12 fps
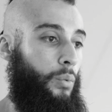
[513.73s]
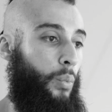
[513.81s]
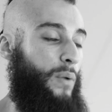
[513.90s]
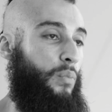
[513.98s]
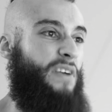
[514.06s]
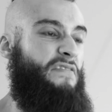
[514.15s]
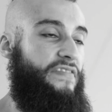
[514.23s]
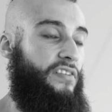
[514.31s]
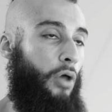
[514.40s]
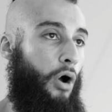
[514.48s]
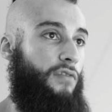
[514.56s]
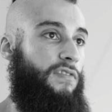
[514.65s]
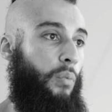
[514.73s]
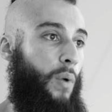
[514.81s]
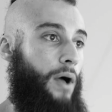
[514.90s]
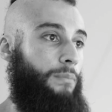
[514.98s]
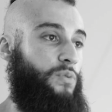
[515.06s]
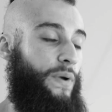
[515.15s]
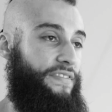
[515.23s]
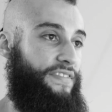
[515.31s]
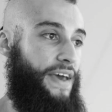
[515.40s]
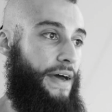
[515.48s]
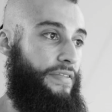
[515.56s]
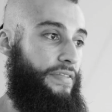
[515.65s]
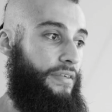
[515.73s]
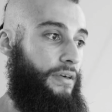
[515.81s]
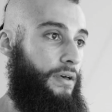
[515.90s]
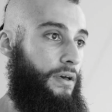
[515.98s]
when we feel overwhelmed with death.